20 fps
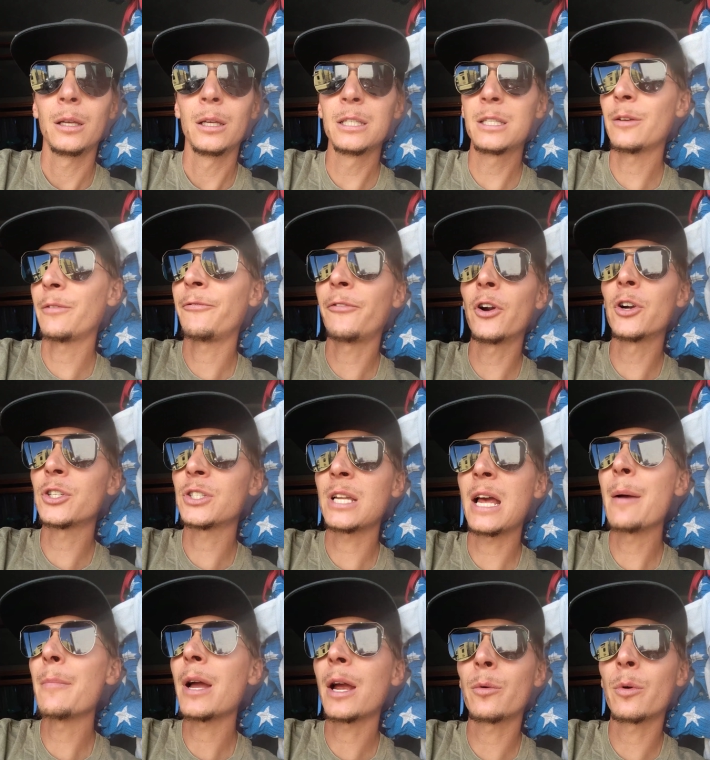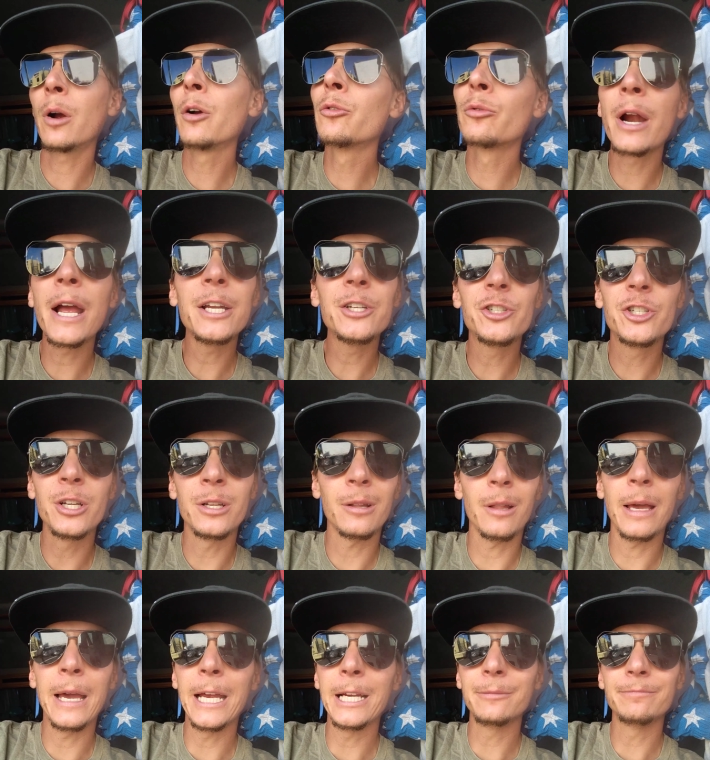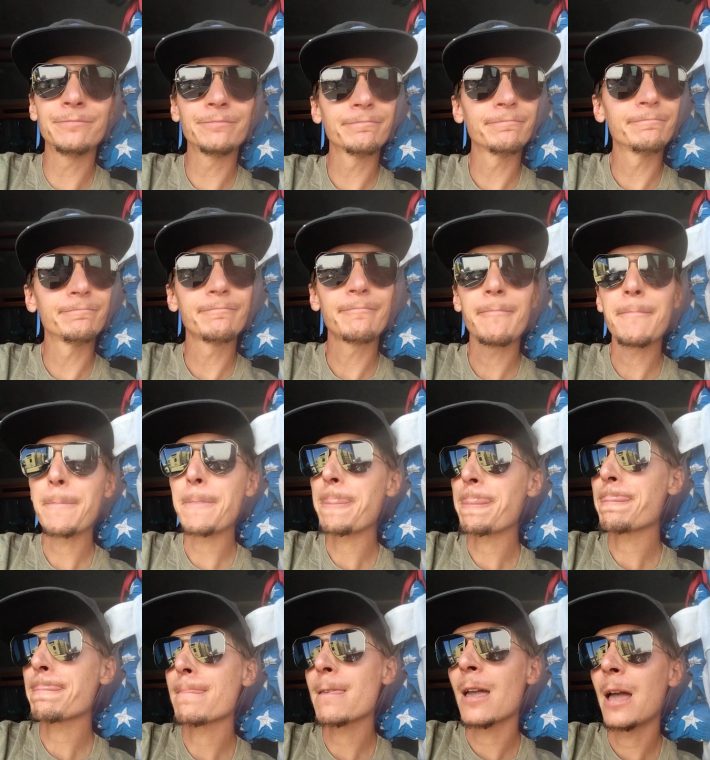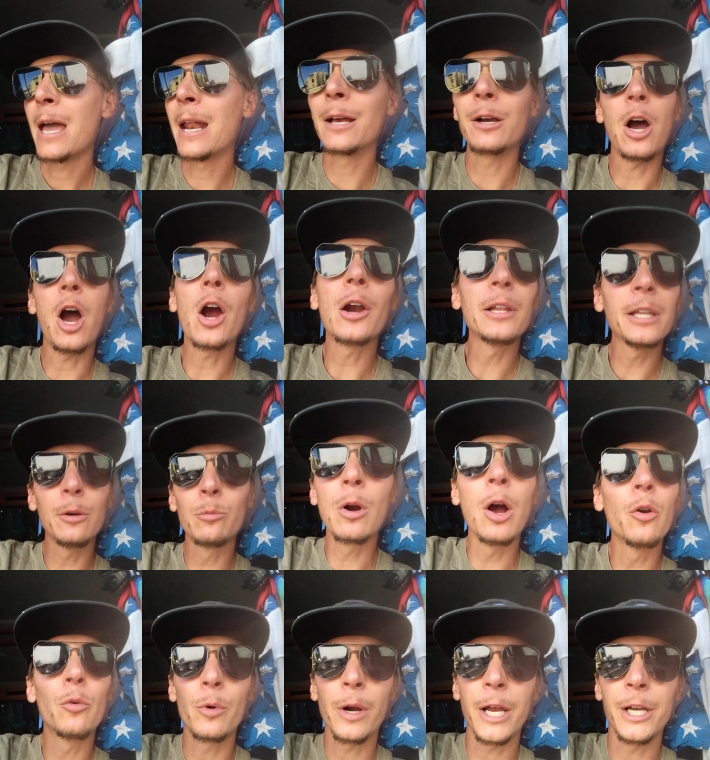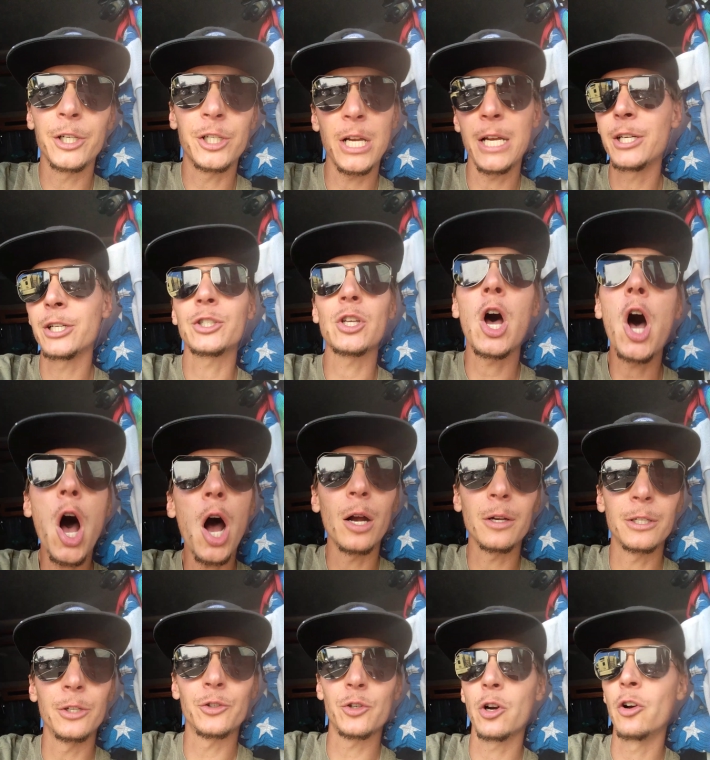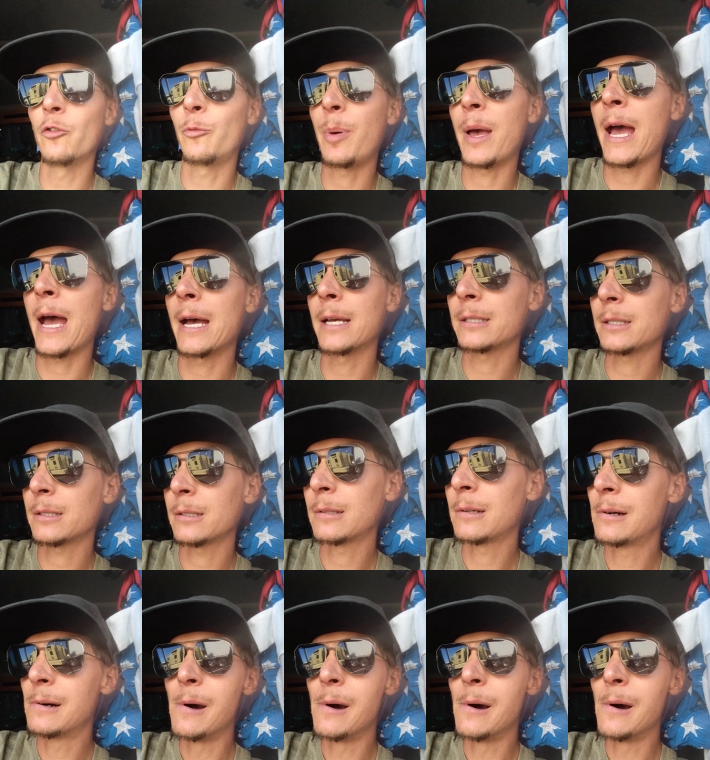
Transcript: This is the first time I road raged in like and it hardly road raged. I just honked and drove past.